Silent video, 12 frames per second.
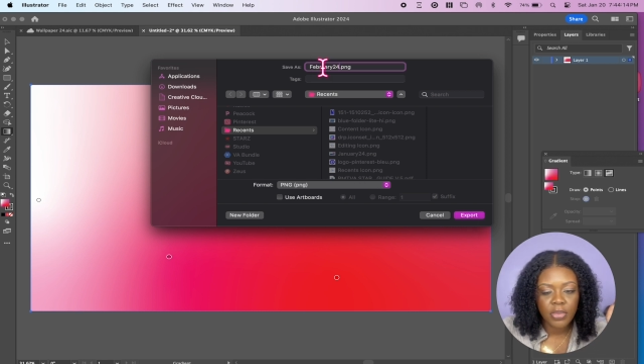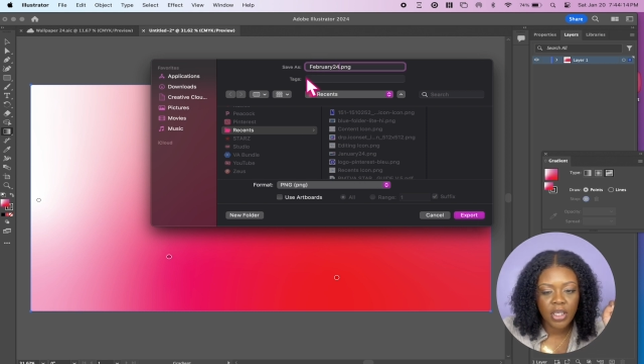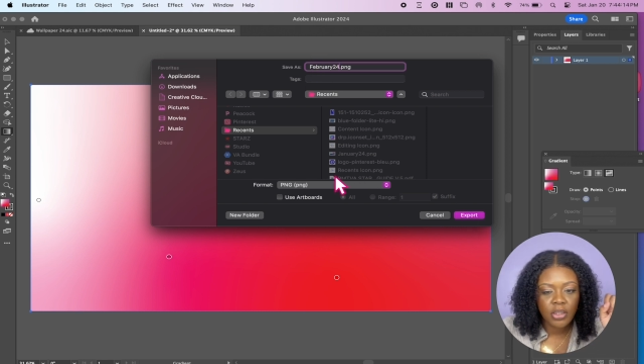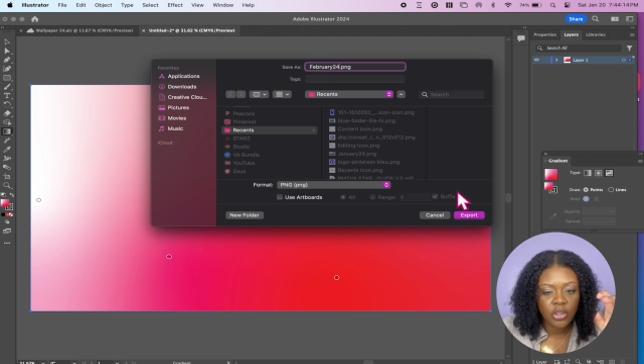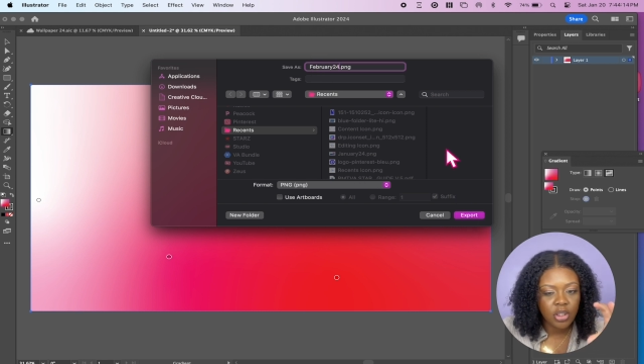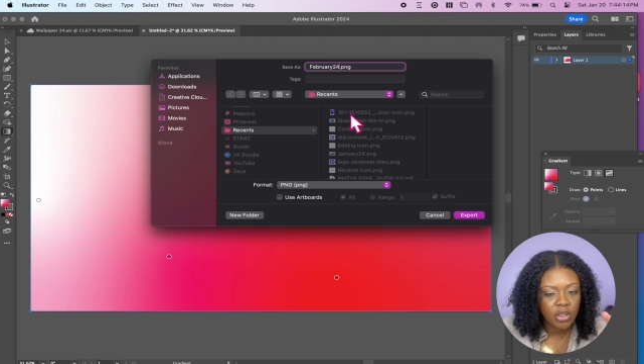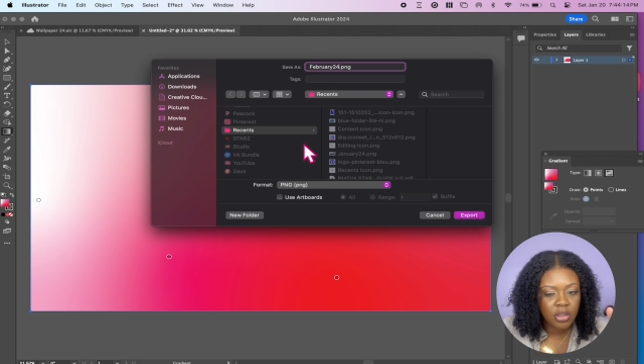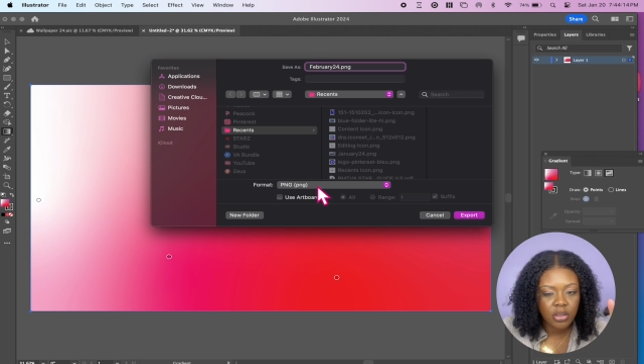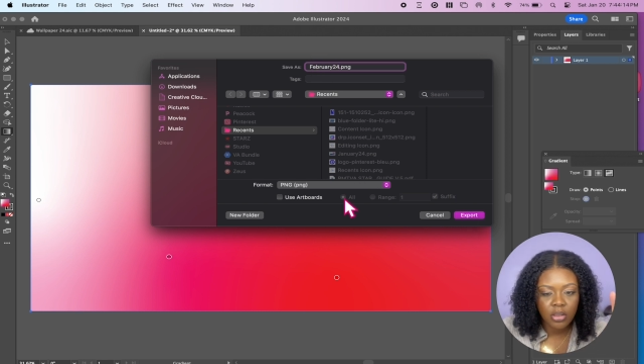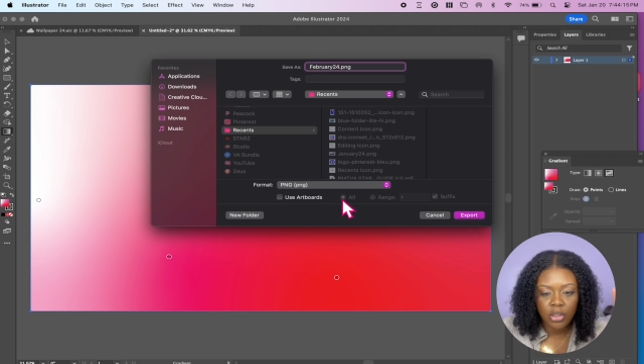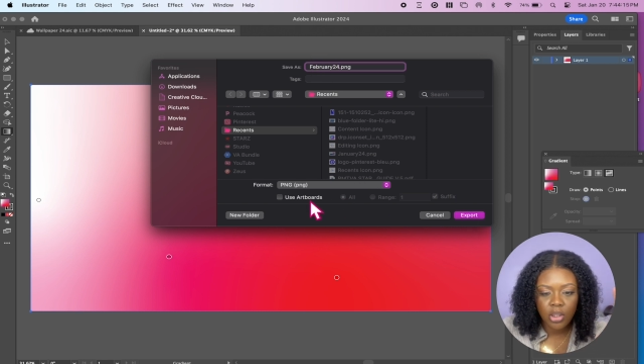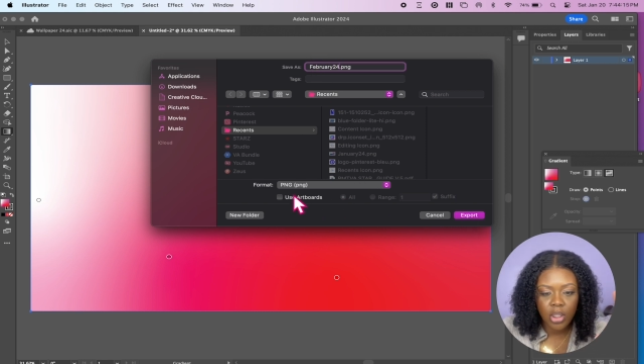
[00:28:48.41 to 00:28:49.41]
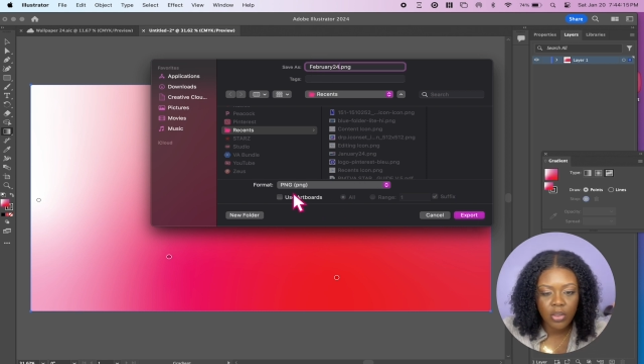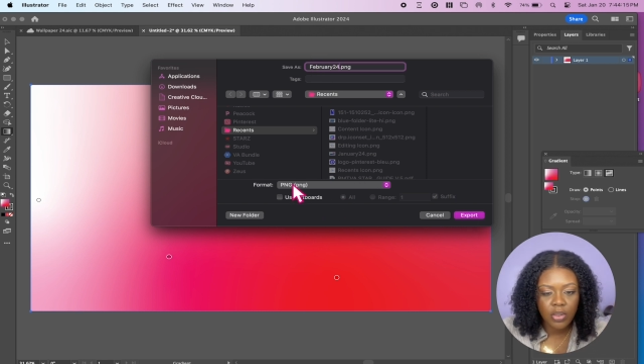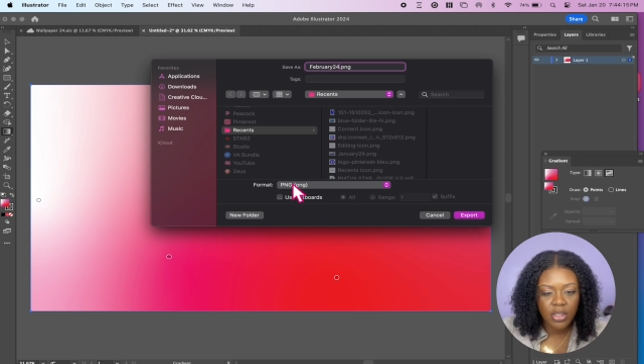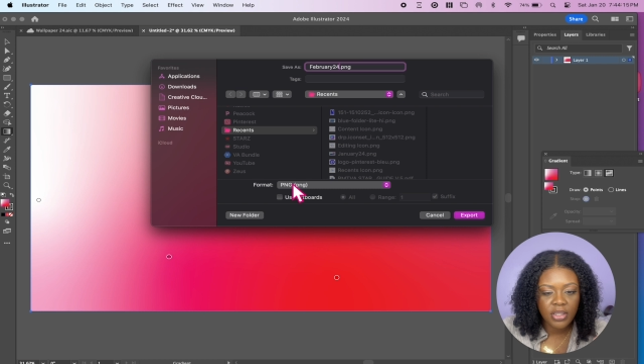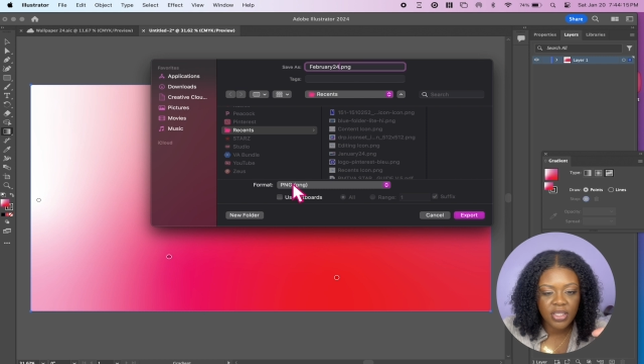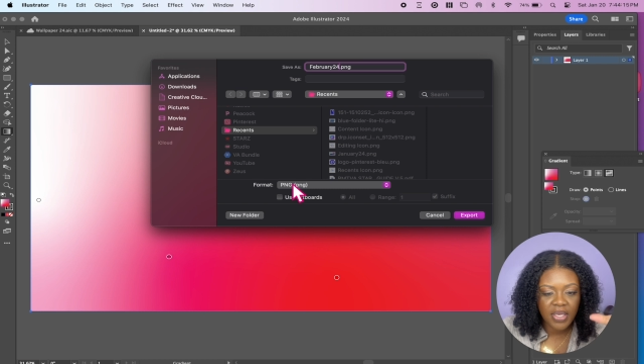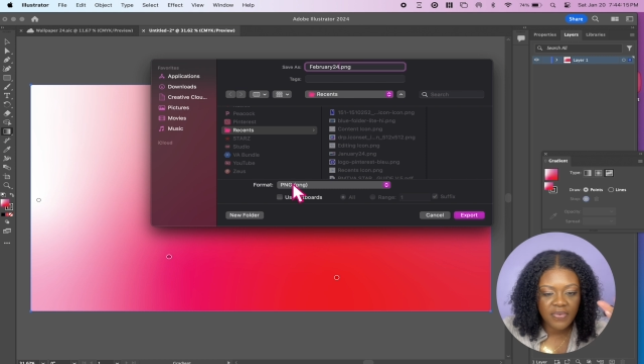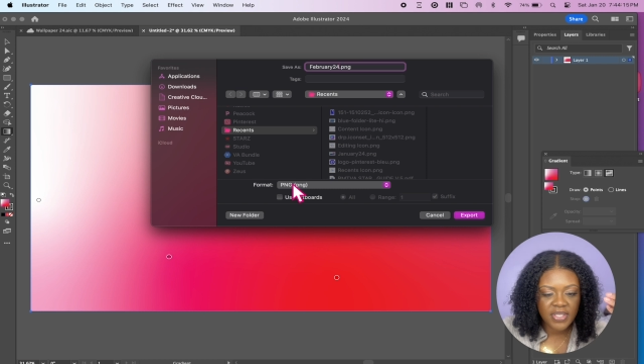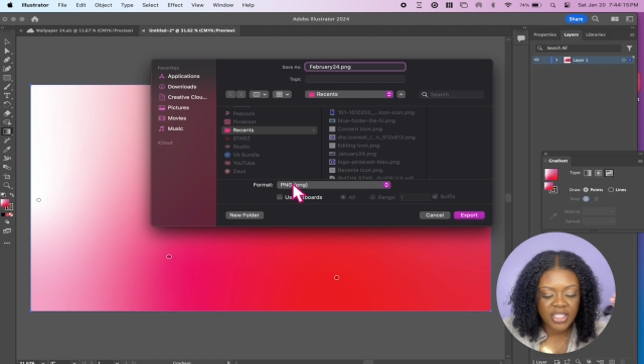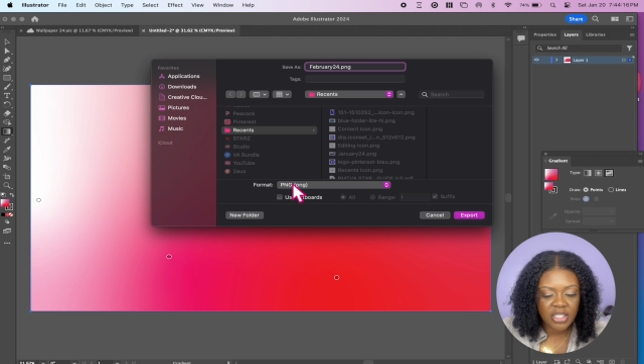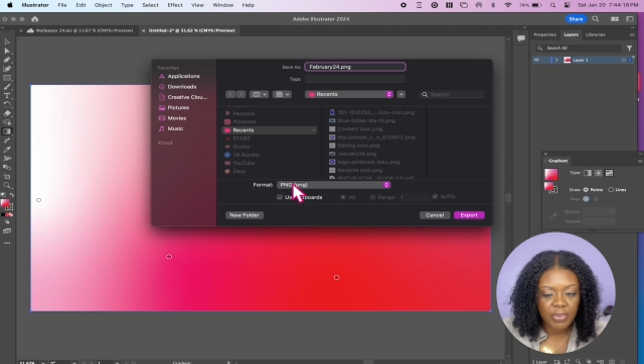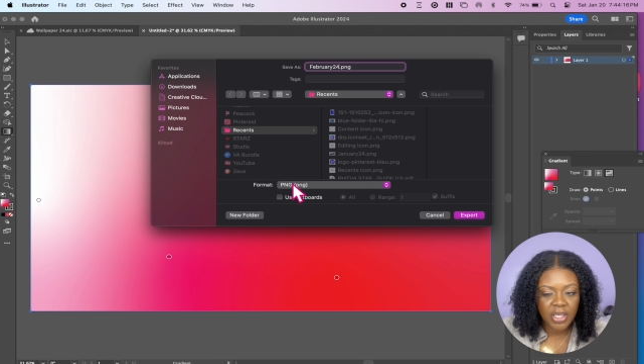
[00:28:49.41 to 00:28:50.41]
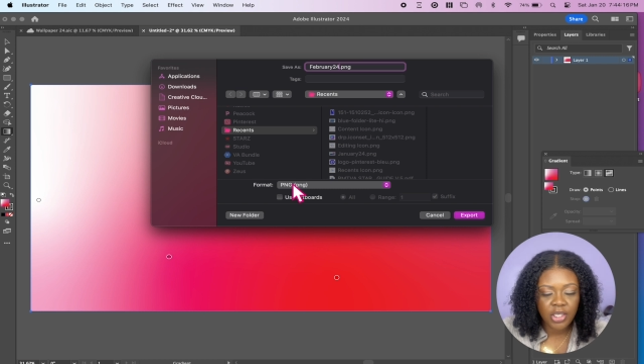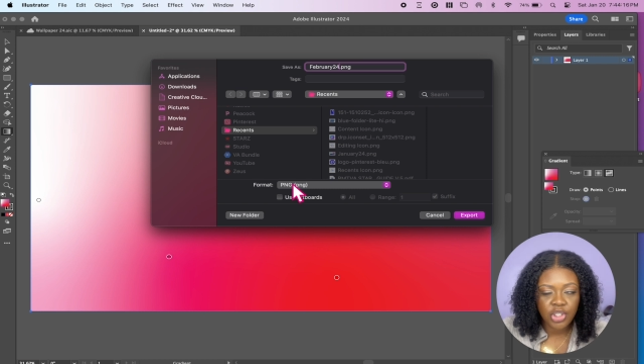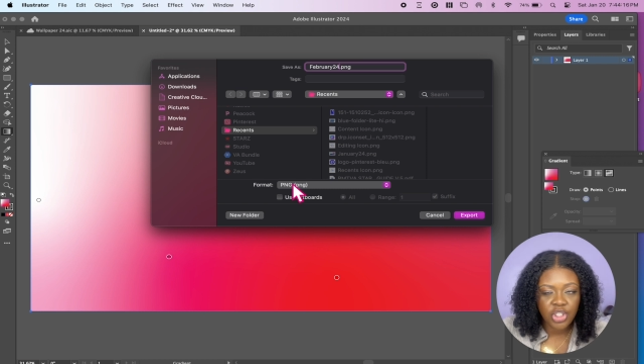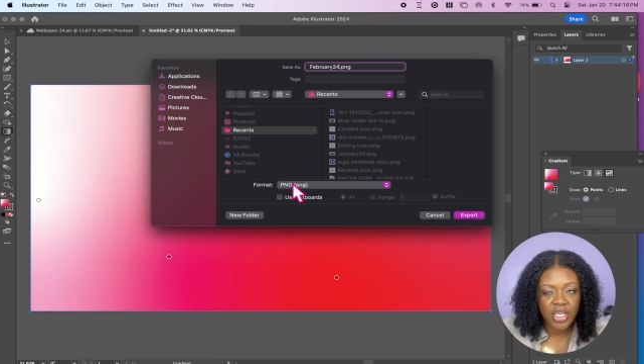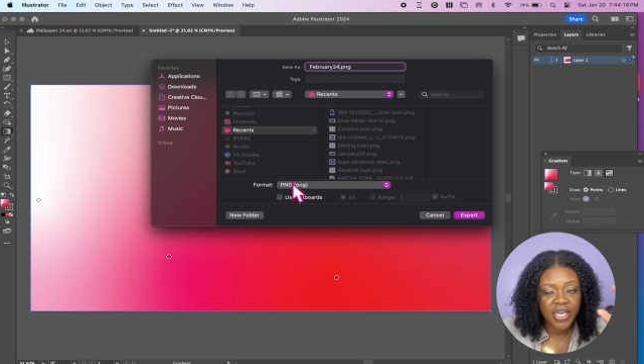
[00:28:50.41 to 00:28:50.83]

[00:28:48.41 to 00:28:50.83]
And just so you know, it saves as PNG.